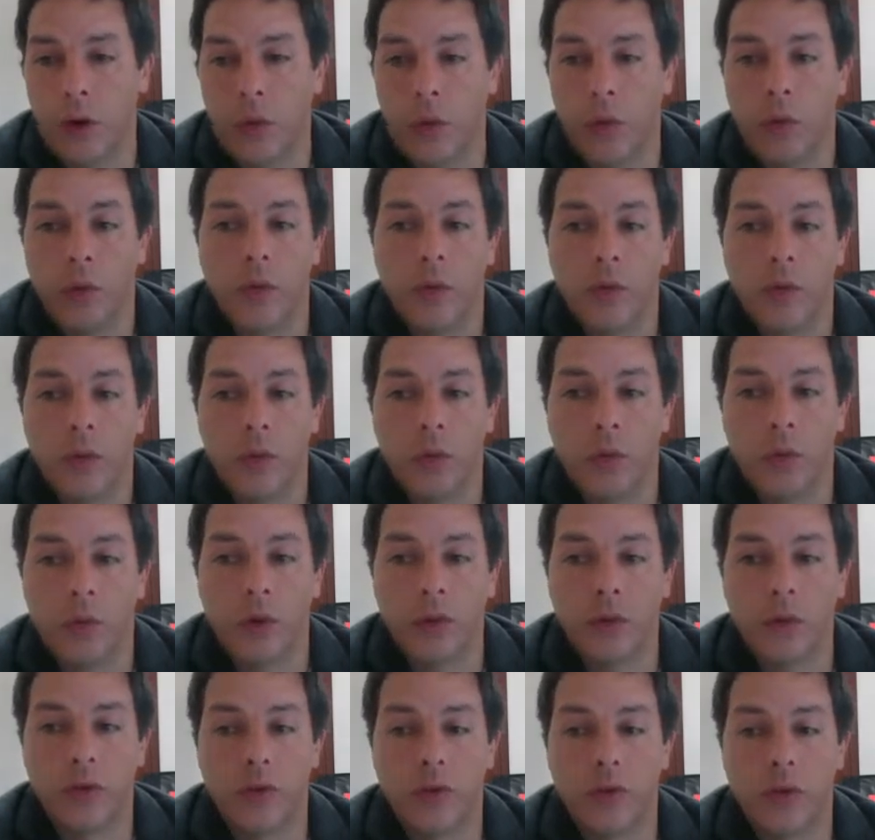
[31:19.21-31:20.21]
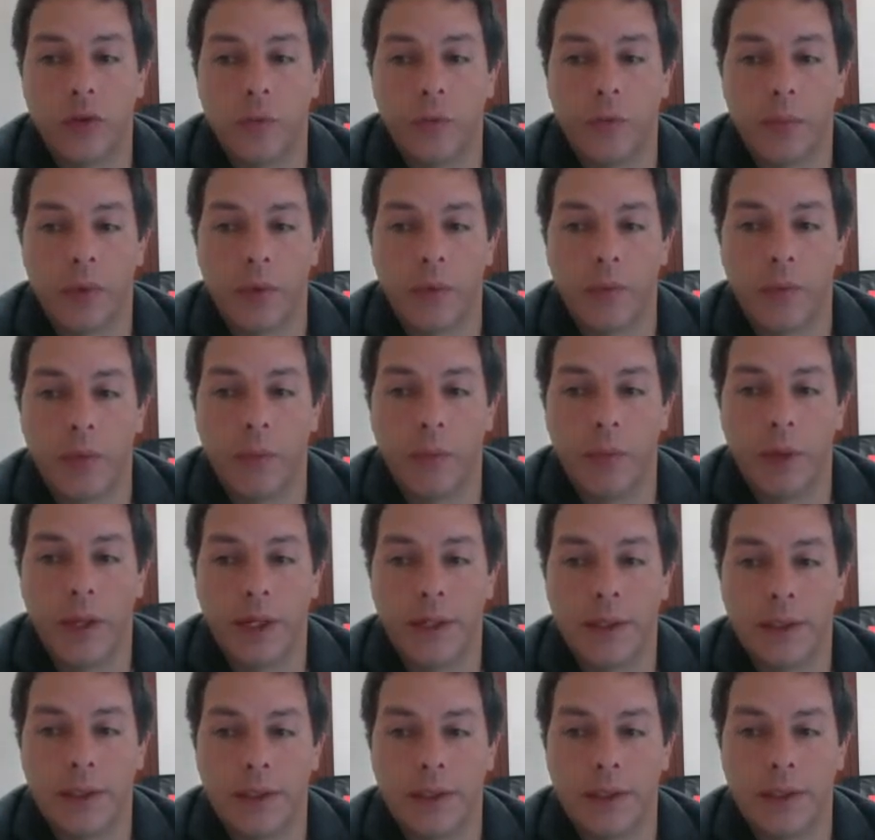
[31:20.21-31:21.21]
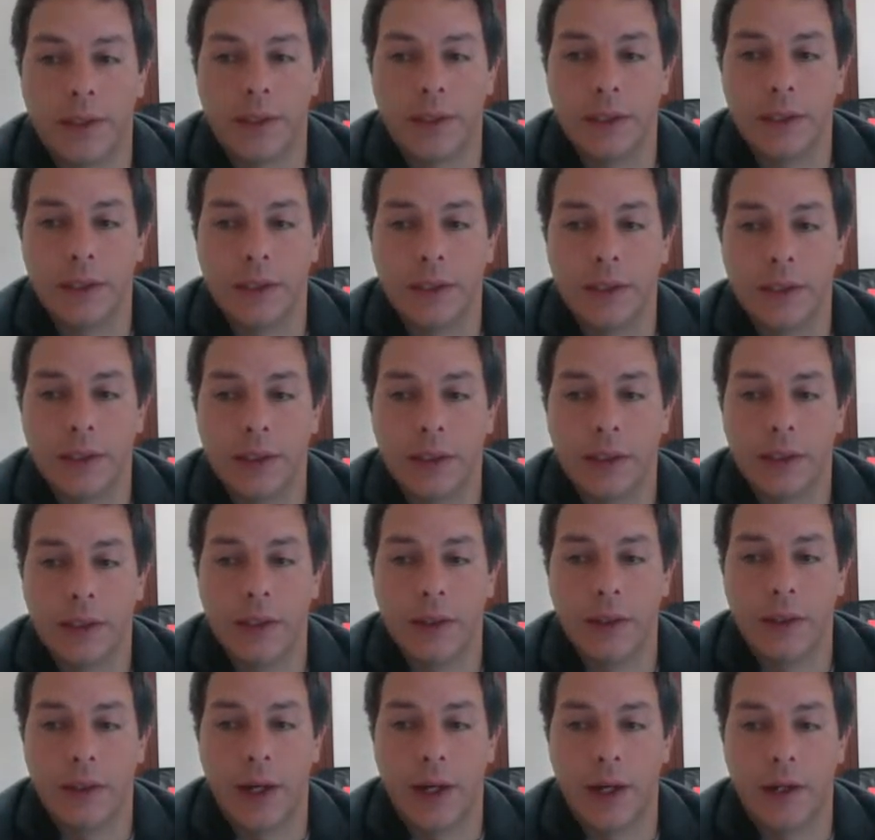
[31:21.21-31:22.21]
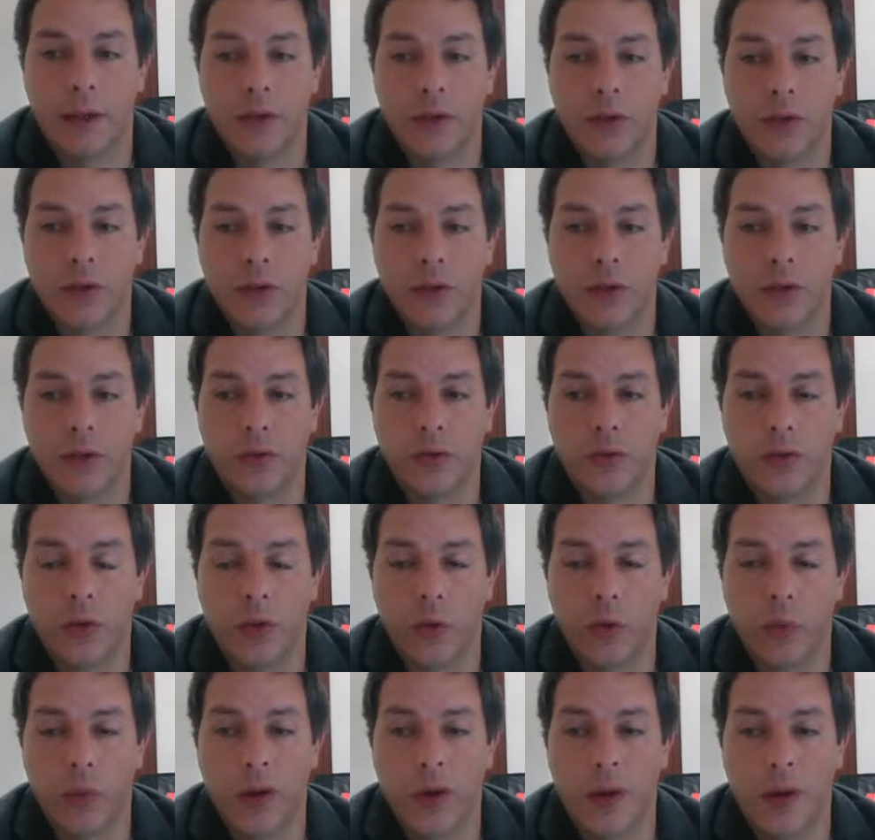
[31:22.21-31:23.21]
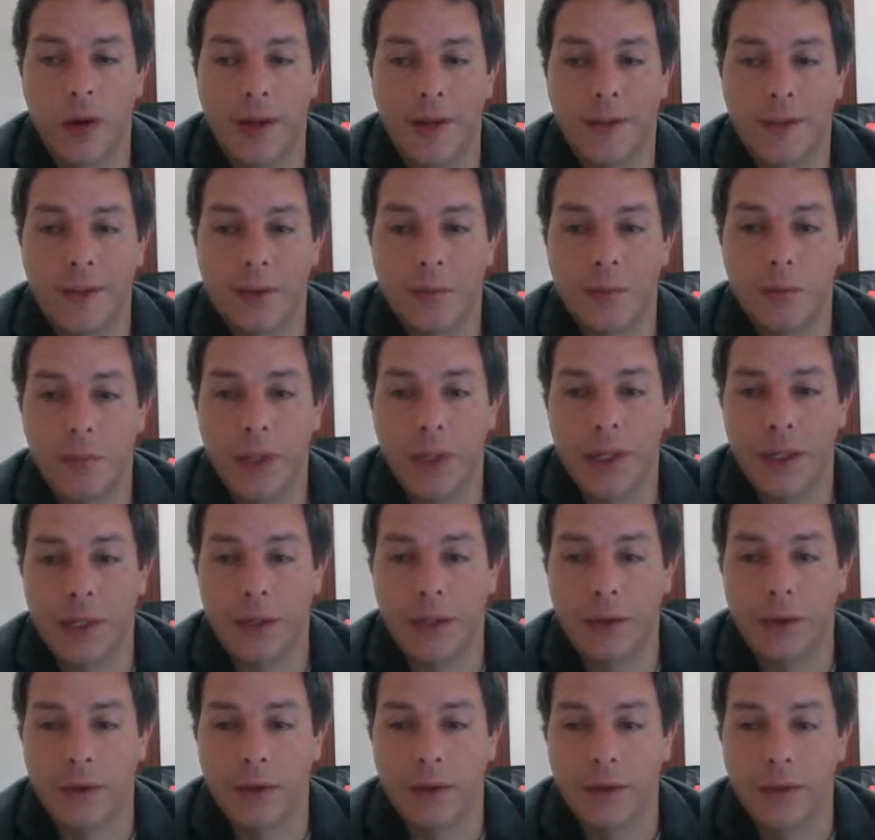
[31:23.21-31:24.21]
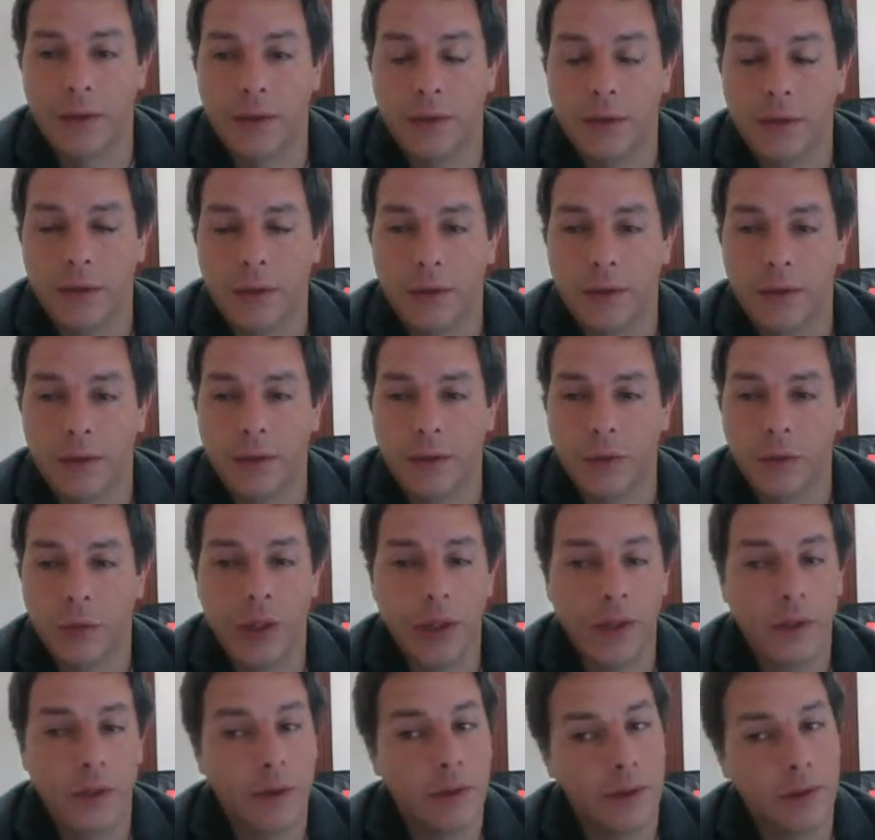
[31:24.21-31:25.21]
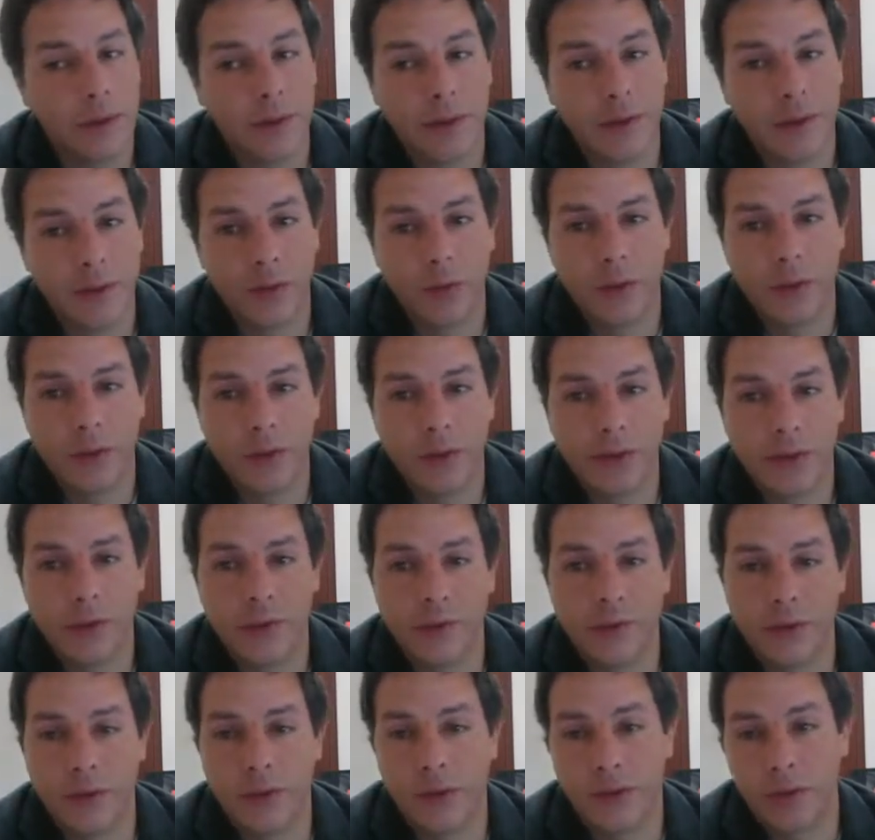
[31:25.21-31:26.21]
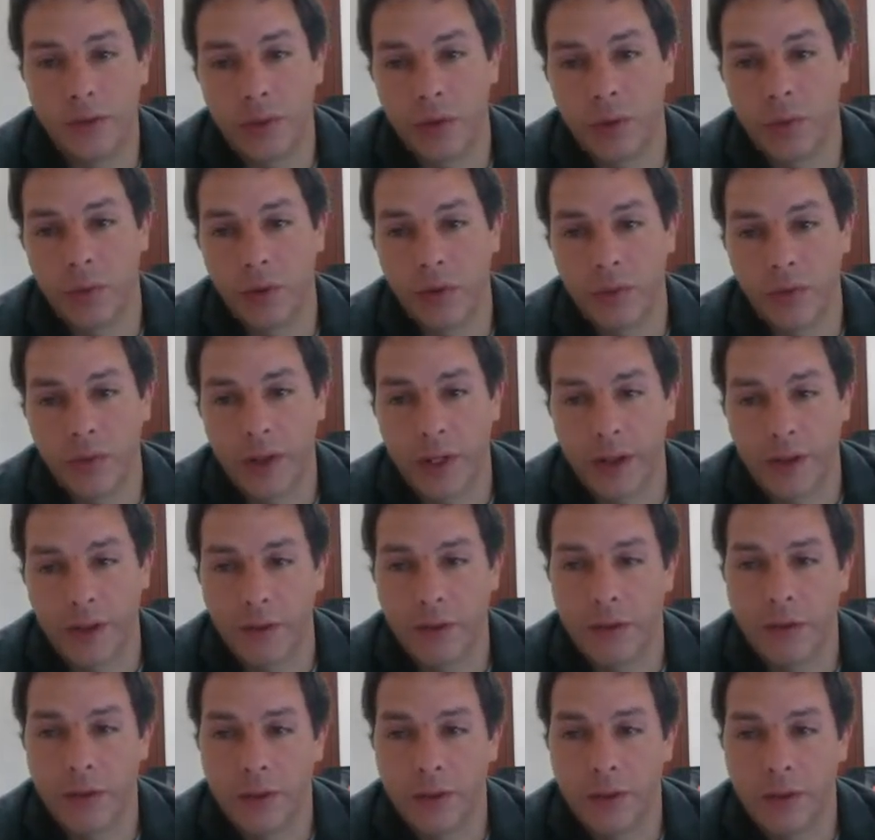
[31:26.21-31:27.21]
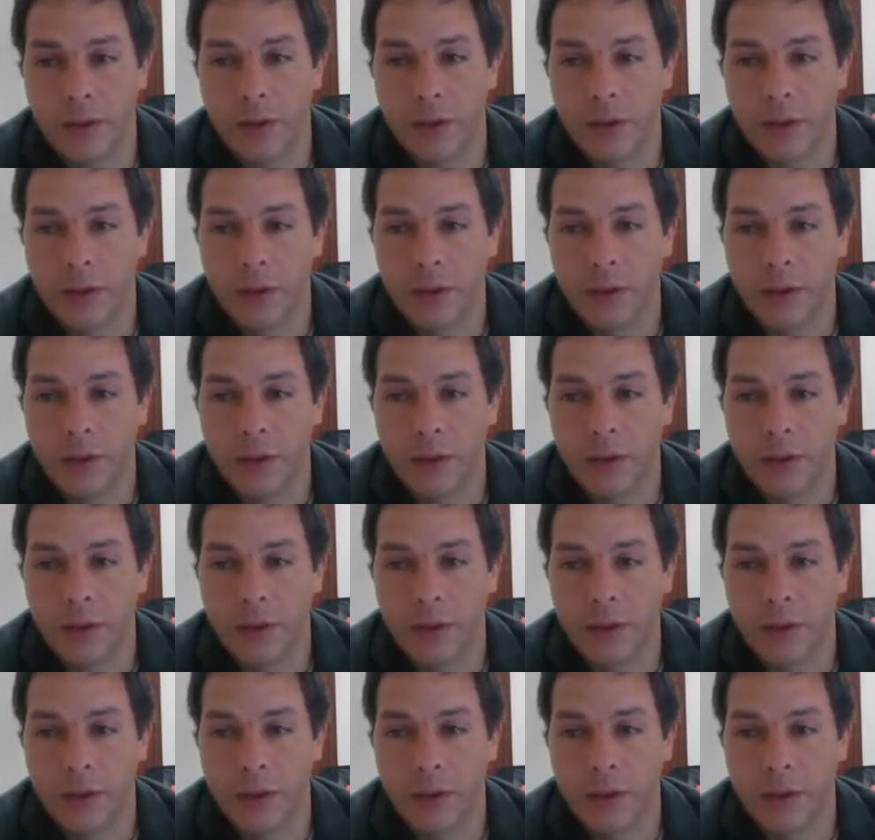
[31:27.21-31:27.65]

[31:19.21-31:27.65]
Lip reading: So, what's the probability that the drone will land in B? Well, this one is easy, 0.5.